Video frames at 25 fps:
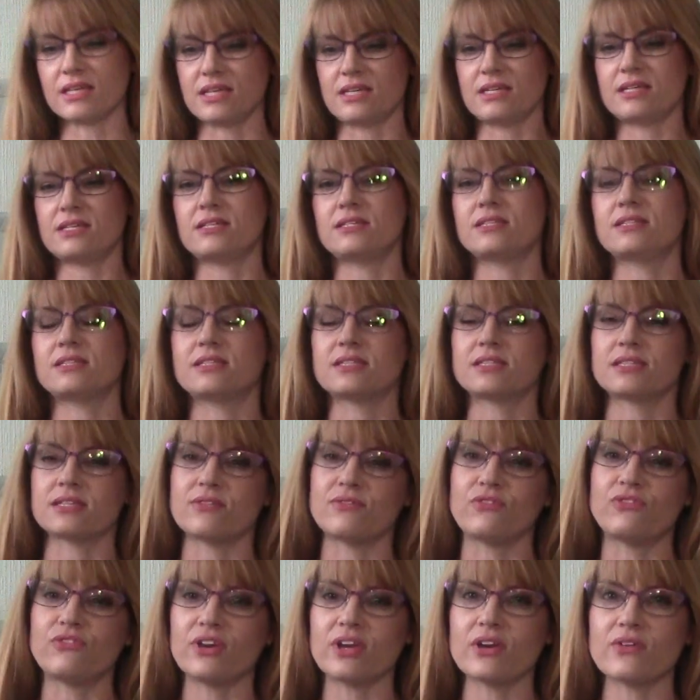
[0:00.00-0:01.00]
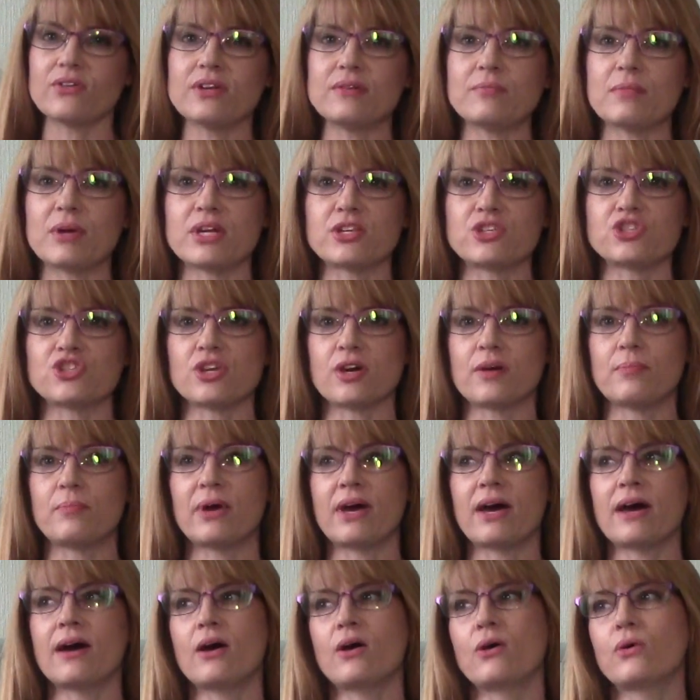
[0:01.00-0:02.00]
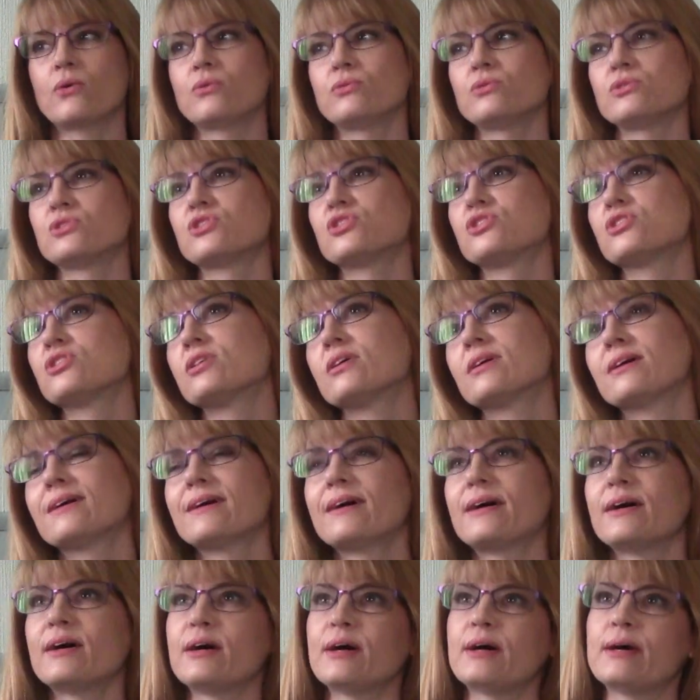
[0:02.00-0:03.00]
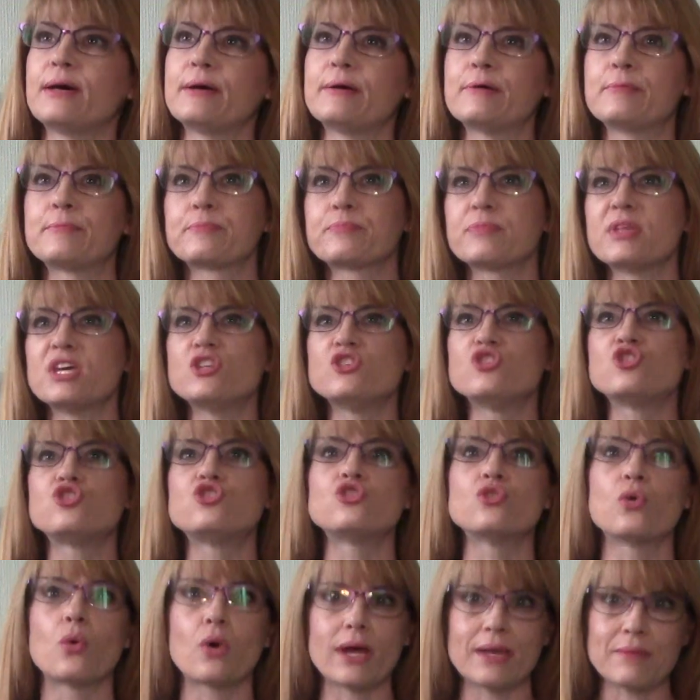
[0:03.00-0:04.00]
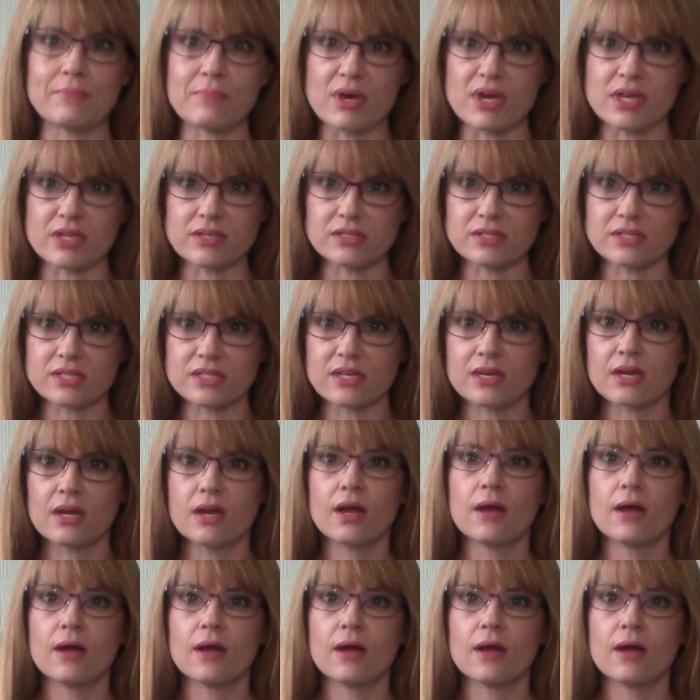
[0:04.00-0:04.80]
is very much about enjoyment.